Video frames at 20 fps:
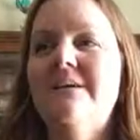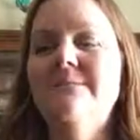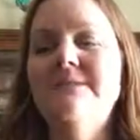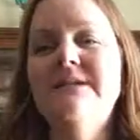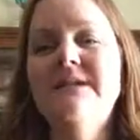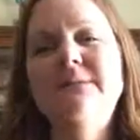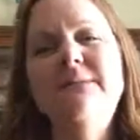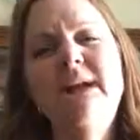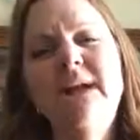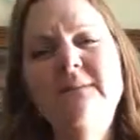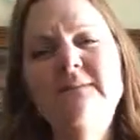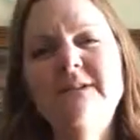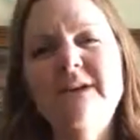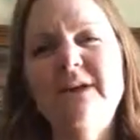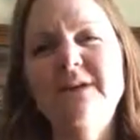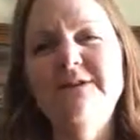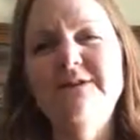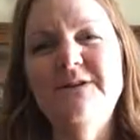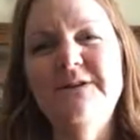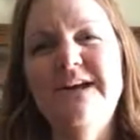Sometimes
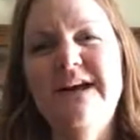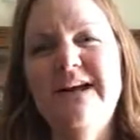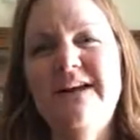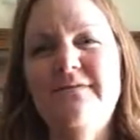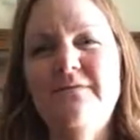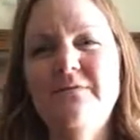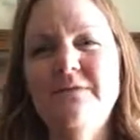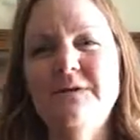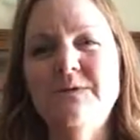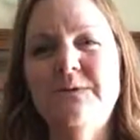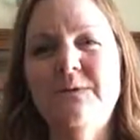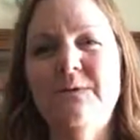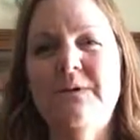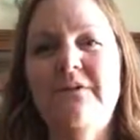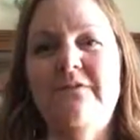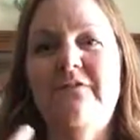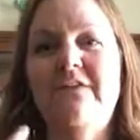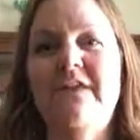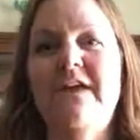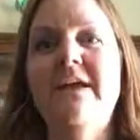I'll do that every once in a while when I
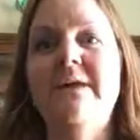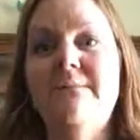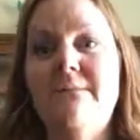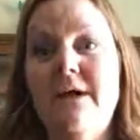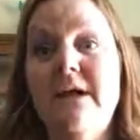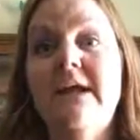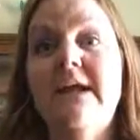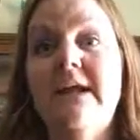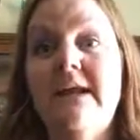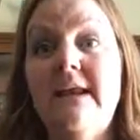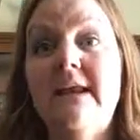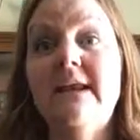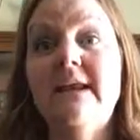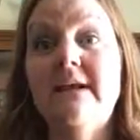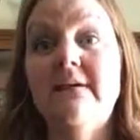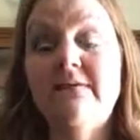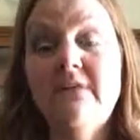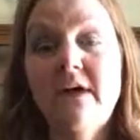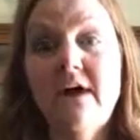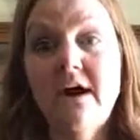feel like I'm not getting
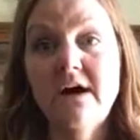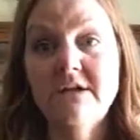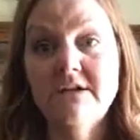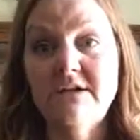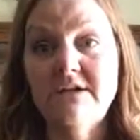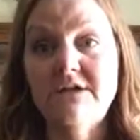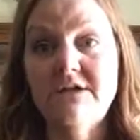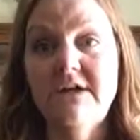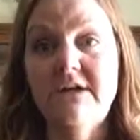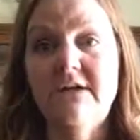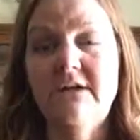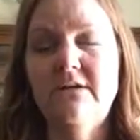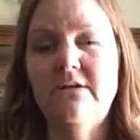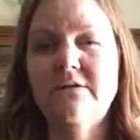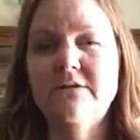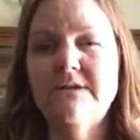enough oxygen.